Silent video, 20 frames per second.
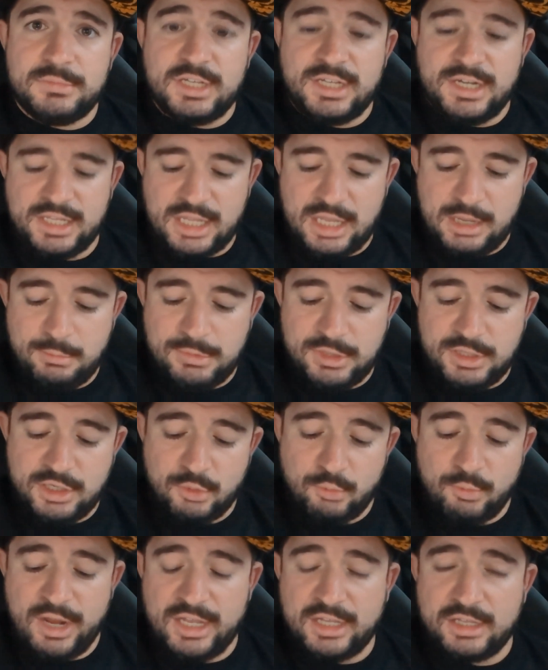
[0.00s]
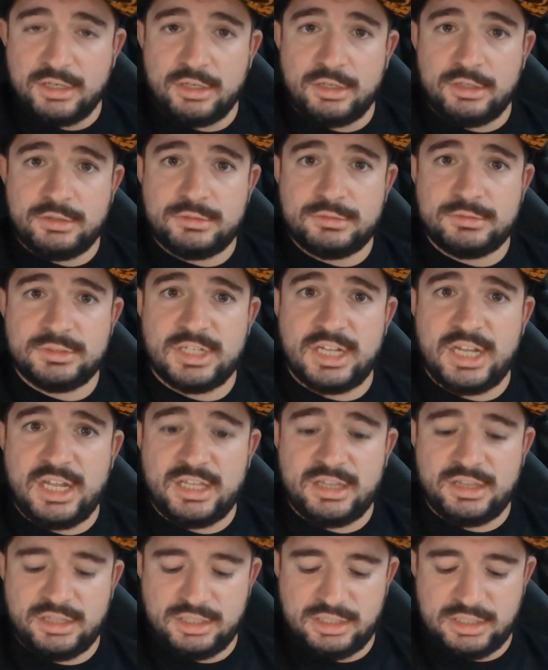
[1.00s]
and it gave me the oregano
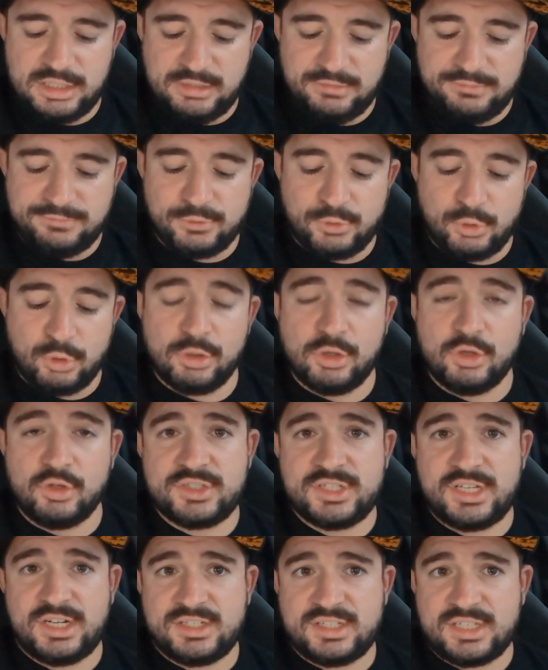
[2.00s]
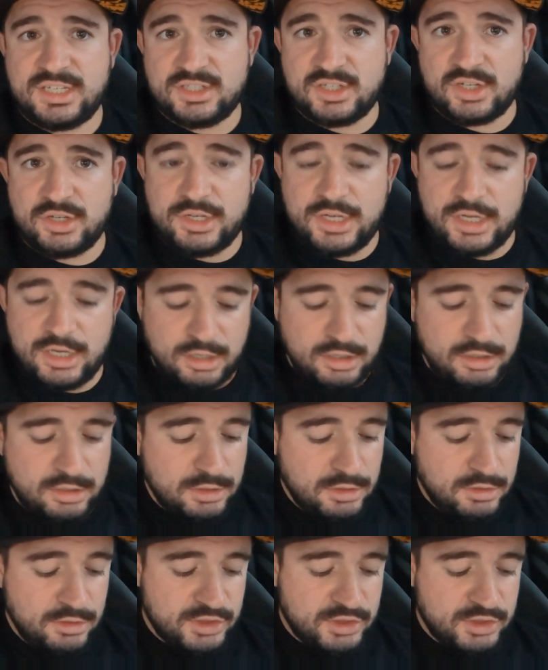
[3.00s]
and the florals that it says on here.